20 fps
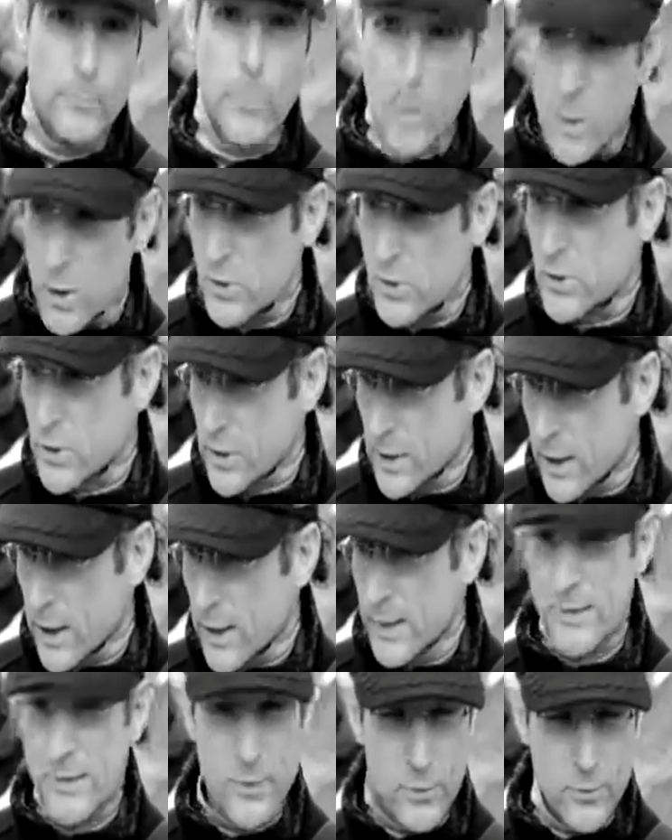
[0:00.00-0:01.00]

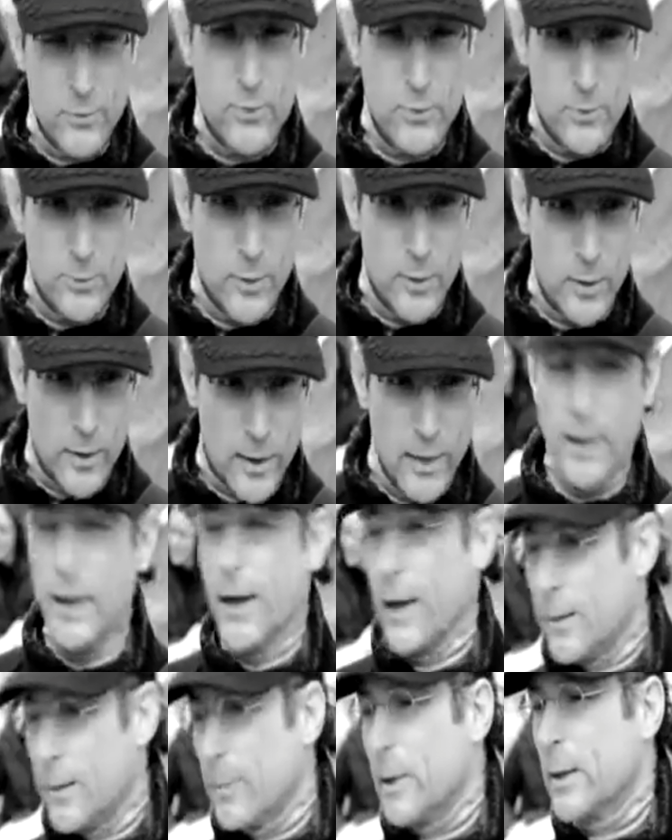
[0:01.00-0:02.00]
marginalize those who work,
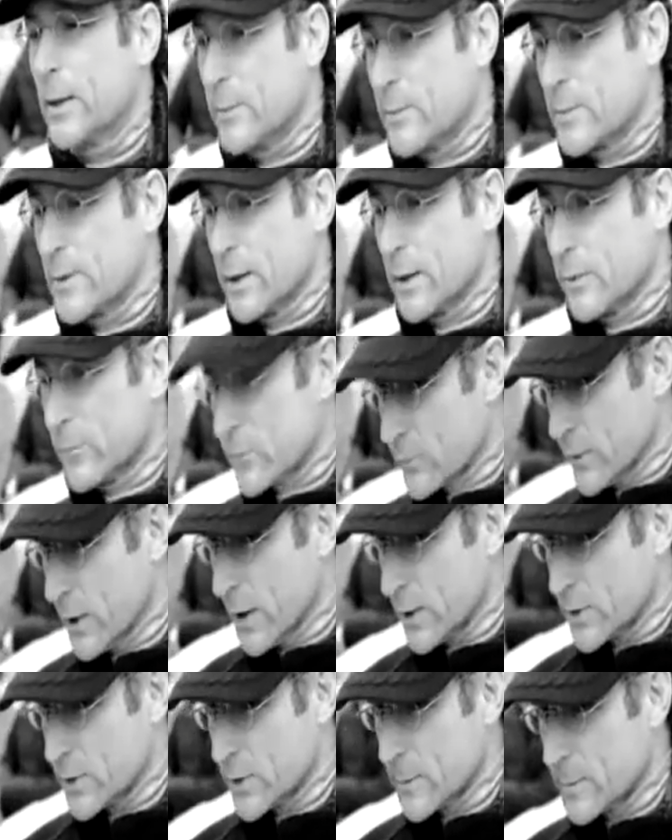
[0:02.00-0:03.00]
and make themselves
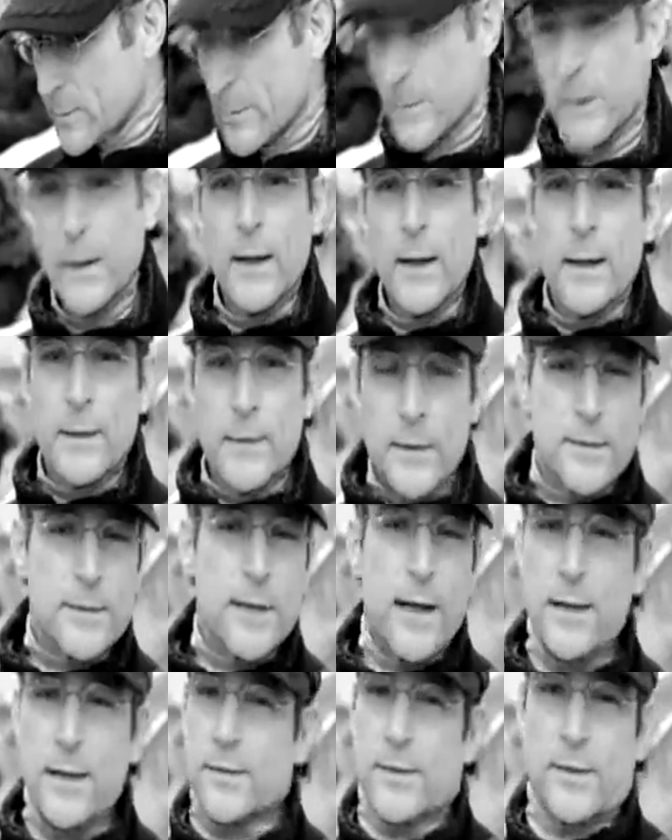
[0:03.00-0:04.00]
rich.
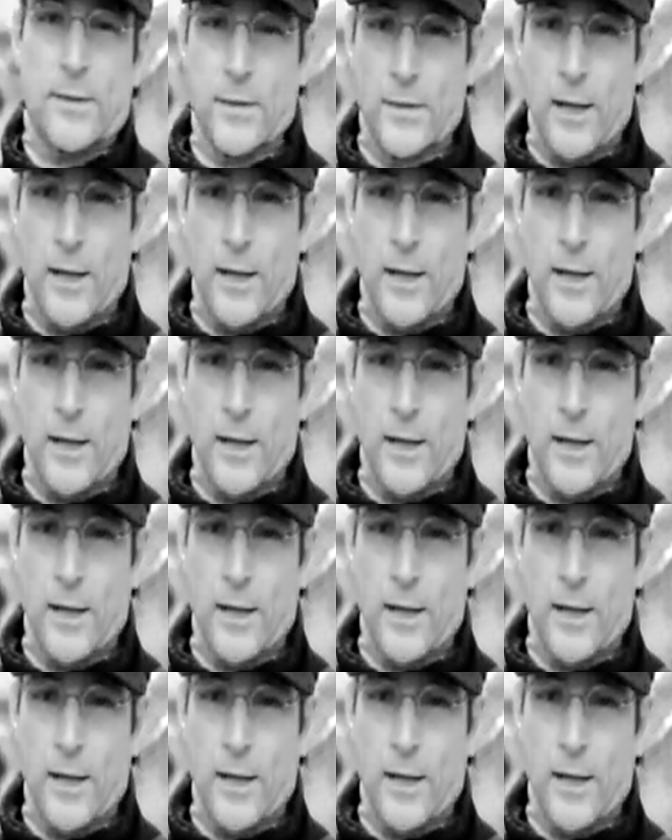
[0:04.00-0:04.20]
This has to